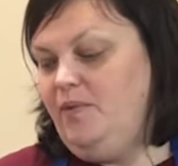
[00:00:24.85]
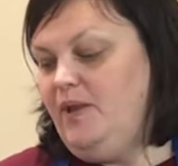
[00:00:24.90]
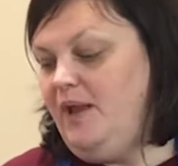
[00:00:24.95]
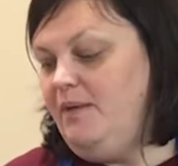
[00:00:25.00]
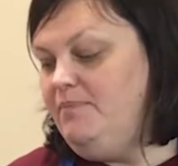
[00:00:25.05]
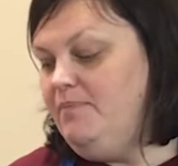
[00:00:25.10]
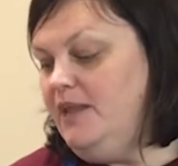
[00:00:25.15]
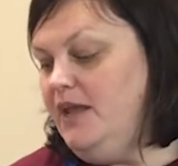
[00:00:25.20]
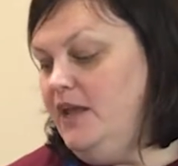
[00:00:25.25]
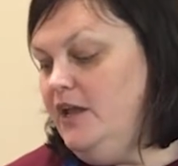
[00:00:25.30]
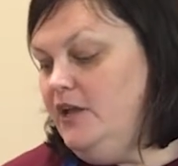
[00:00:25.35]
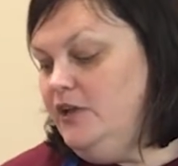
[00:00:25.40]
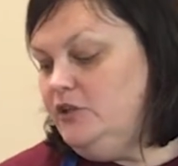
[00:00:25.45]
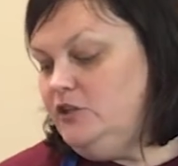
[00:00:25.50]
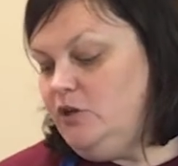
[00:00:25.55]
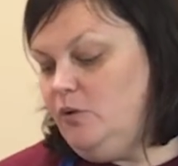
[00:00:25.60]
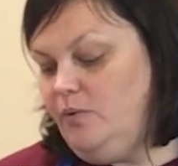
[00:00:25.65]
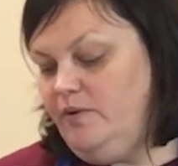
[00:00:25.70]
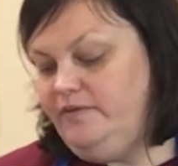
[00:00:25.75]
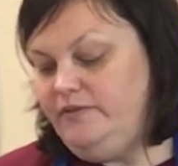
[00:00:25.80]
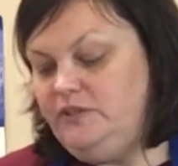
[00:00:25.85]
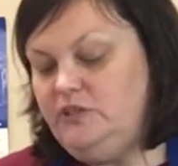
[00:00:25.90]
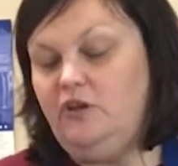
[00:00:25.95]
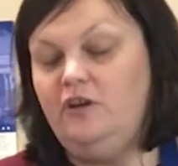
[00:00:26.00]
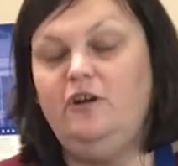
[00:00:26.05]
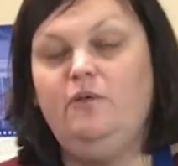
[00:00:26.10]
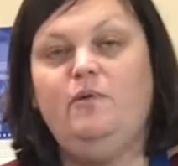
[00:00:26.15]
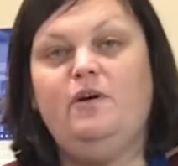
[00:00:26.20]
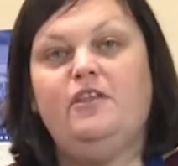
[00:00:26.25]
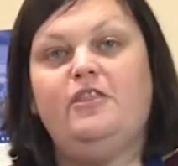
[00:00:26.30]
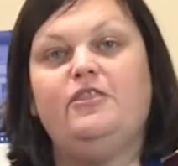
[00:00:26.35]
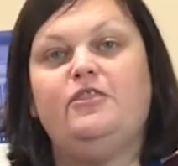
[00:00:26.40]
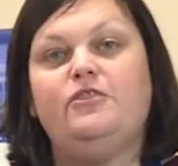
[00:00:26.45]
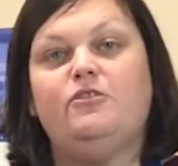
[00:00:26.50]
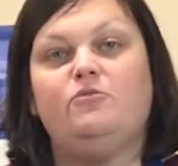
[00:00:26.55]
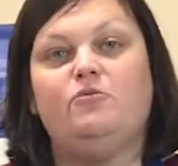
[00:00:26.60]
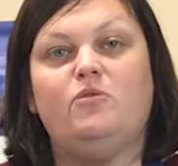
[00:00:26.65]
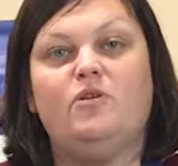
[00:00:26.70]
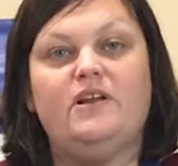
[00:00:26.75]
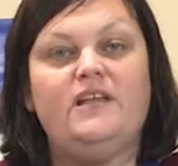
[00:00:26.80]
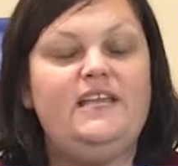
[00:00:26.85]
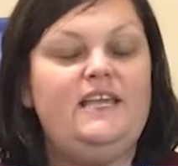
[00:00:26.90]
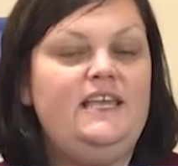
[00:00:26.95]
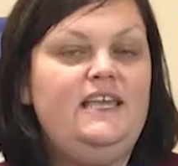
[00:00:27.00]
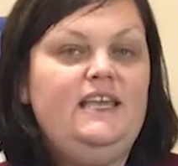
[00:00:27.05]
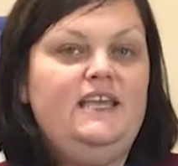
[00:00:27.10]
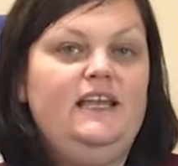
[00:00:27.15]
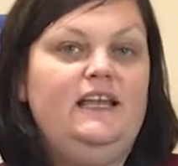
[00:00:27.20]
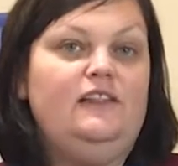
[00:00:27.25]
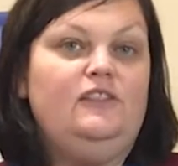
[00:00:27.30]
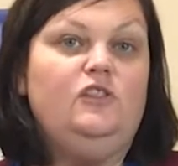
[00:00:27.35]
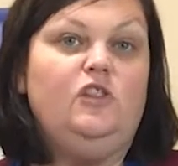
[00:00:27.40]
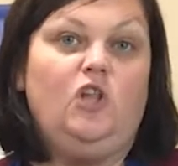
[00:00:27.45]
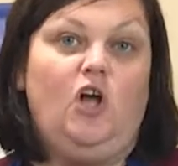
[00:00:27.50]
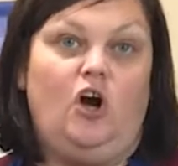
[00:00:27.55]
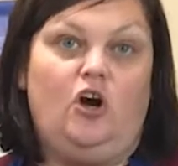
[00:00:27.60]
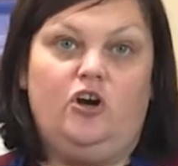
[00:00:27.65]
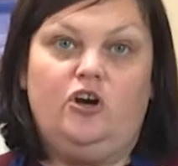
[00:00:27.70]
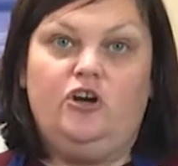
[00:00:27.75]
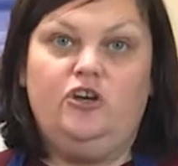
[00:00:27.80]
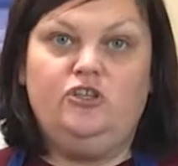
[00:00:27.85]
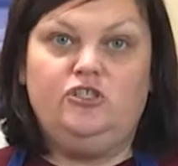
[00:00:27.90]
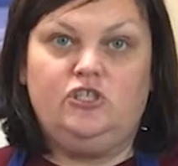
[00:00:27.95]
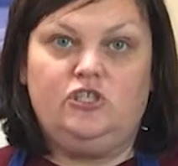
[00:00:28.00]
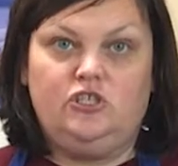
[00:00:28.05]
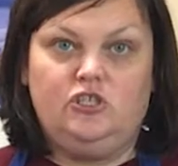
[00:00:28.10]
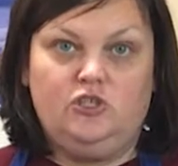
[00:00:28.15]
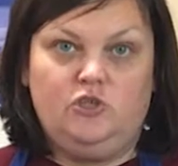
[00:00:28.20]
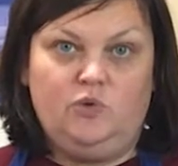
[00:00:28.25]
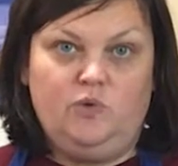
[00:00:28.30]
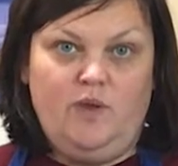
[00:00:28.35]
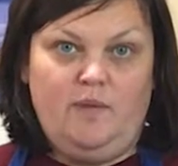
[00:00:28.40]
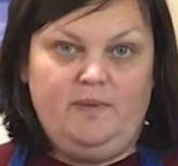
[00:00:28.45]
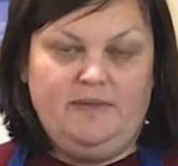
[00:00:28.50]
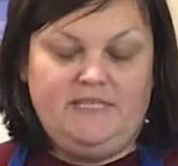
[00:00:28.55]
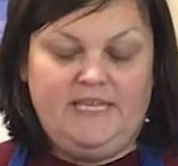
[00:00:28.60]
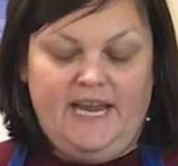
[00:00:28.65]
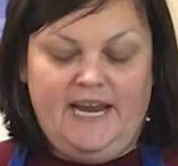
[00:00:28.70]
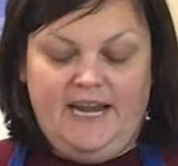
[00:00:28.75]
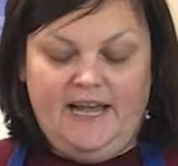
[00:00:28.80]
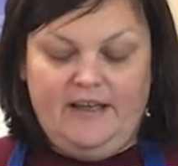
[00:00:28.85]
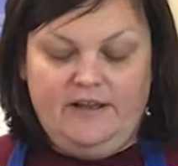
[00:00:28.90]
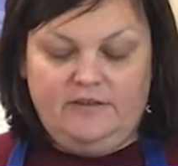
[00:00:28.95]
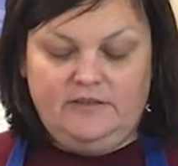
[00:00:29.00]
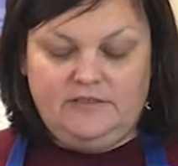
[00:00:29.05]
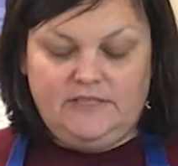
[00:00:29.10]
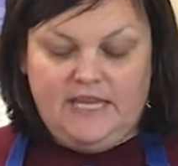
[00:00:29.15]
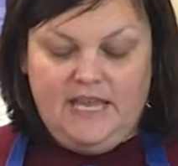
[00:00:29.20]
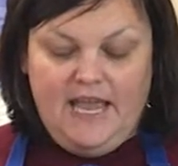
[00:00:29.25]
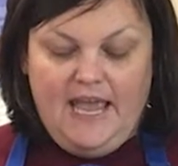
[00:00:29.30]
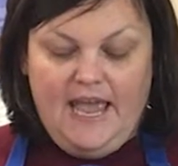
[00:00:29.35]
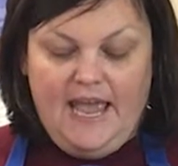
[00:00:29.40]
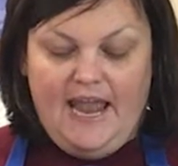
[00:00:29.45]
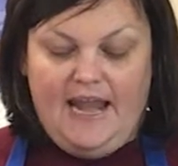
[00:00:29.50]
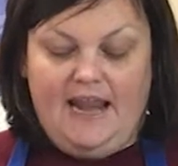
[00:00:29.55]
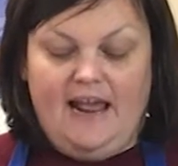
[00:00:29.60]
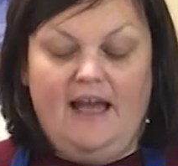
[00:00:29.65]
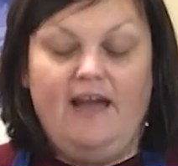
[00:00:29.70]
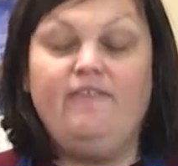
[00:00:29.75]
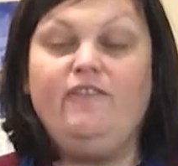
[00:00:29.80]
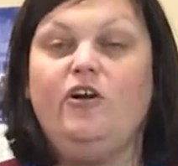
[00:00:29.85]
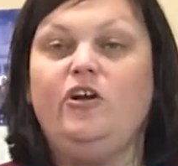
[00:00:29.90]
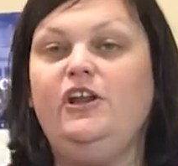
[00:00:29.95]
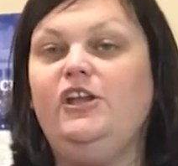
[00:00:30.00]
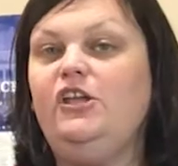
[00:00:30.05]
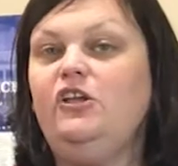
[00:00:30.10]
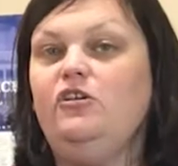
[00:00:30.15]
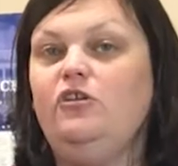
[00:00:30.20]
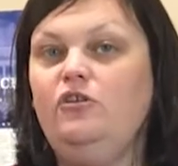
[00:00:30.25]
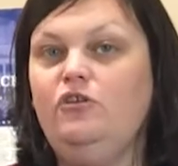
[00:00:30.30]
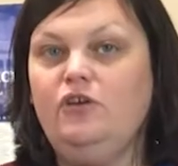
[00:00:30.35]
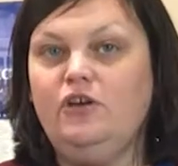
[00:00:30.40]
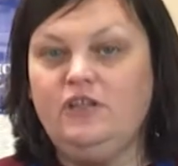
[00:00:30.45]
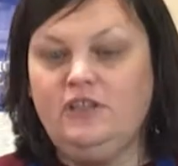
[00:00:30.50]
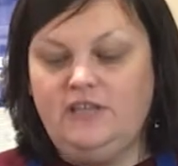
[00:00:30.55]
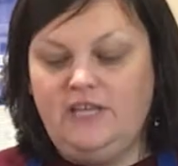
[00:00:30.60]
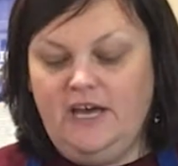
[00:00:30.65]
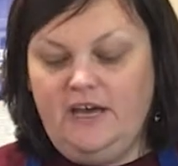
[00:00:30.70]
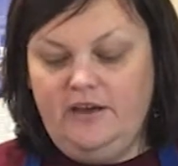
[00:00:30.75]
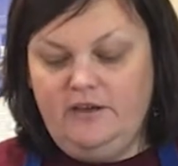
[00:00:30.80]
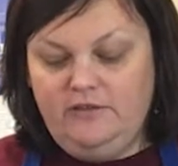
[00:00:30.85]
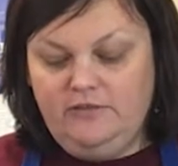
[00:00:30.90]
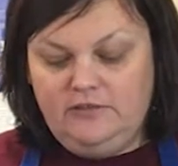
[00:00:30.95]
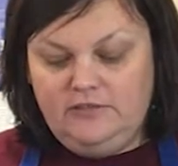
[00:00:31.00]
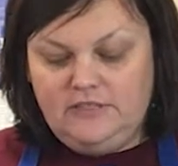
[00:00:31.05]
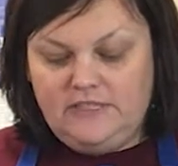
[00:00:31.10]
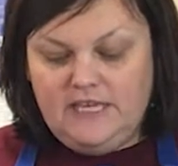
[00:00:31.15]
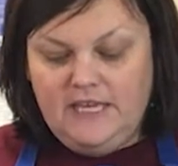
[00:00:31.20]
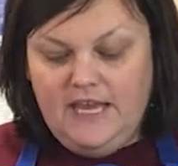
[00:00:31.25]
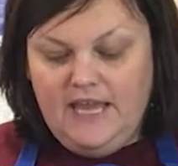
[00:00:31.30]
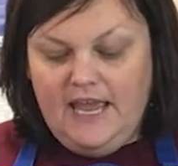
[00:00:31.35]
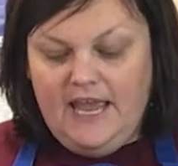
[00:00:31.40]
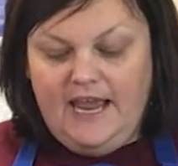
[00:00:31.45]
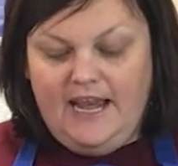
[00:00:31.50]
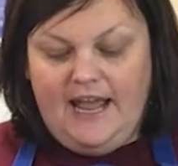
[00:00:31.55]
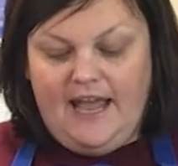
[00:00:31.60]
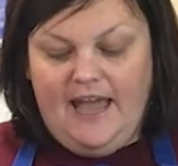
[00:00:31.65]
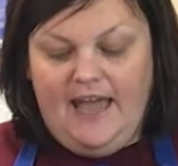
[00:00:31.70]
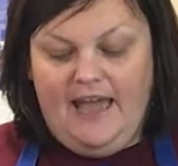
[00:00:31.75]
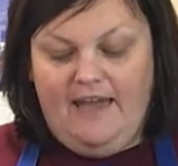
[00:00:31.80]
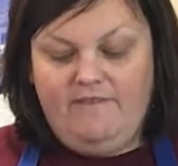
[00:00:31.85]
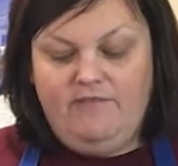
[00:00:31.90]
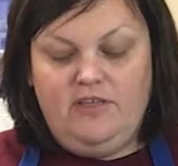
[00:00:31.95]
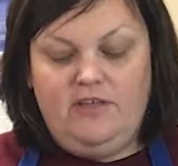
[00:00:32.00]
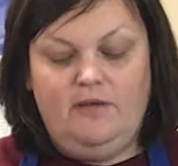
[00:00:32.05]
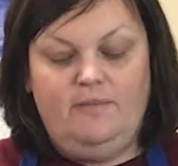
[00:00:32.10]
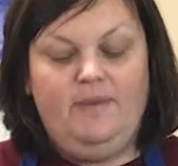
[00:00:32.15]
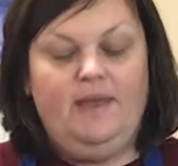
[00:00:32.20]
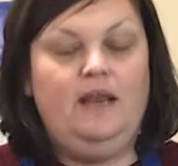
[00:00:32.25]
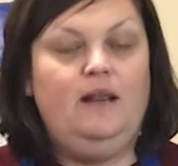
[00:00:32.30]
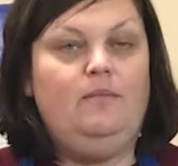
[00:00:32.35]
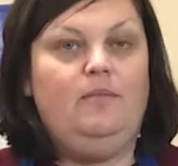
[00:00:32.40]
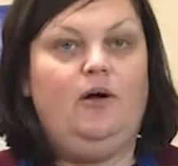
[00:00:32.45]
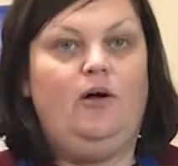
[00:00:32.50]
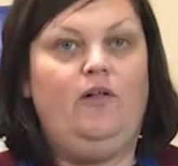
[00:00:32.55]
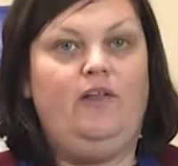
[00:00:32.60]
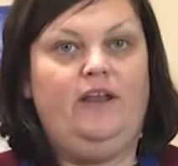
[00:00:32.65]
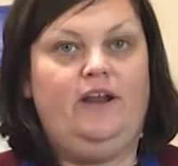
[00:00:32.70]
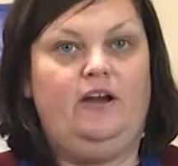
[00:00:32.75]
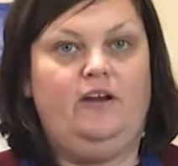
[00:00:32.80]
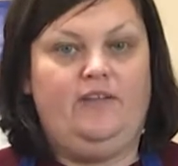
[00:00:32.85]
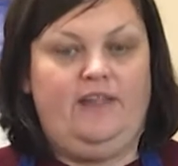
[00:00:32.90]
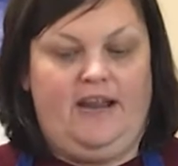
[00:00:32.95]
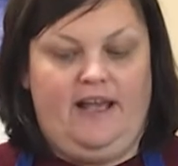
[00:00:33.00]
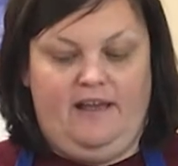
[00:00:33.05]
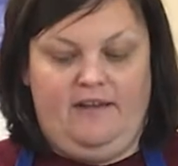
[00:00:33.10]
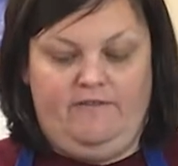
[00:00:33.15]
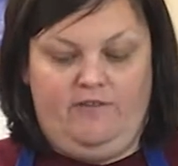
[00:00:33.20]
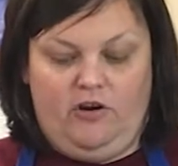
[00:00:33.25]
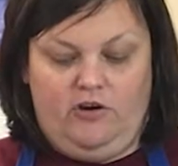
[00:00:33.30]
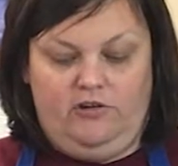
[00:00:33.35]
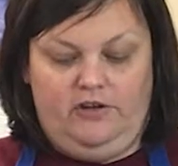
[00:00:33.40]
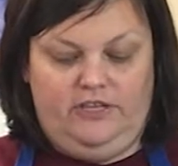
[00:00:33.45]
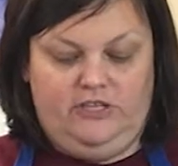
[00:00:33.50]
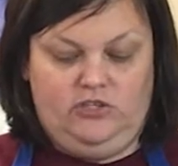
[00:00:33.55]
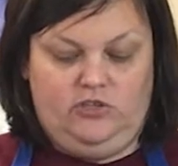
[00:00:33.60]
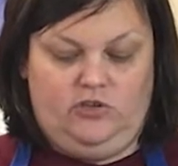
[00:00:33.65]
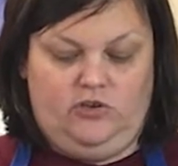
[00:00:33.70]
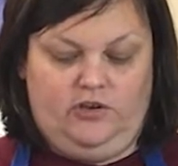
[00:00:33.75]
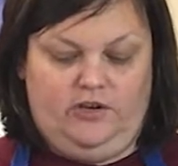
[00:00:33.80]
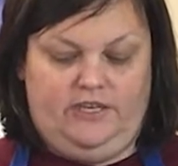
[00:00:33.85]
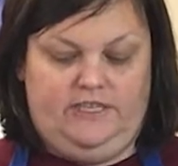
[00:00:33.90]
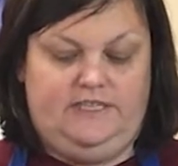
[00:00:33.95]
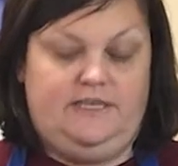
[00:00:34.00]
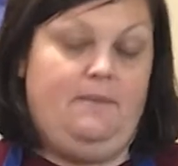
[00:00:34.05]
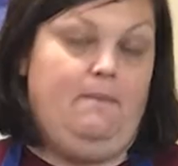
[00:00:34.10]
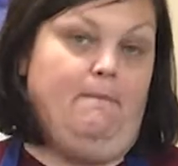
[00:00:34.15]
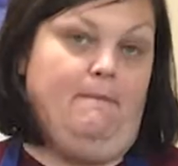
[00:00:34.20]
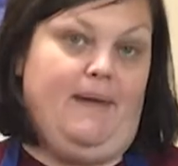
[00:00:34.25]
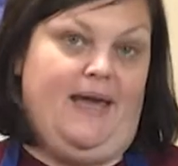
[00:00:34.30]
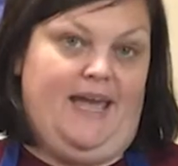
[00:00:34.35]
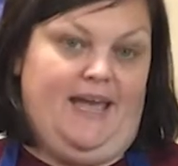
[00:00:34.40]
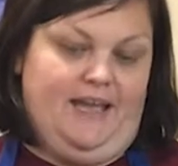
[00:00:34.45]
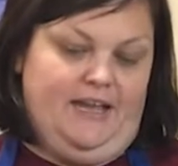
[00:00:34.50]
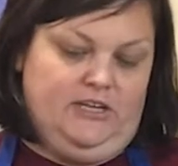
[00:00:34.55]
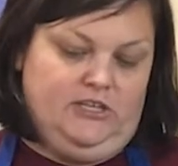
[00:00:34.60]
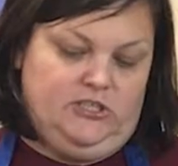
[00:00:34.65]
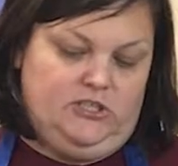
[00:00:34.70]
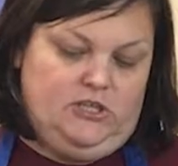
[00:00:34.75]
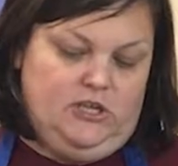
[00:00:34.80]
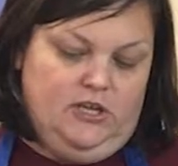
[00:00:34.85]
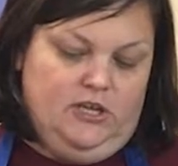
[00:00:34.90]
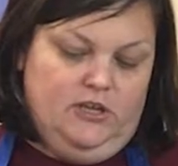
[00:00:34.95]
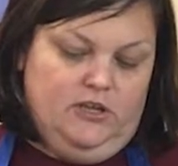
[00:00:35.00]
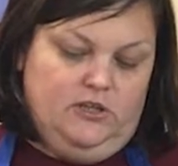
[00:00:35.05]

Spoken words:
Okay, so we've started with 3 large sweet potatoes, and I have already cooked those, and I have them in a bowl here that I have already started to mash.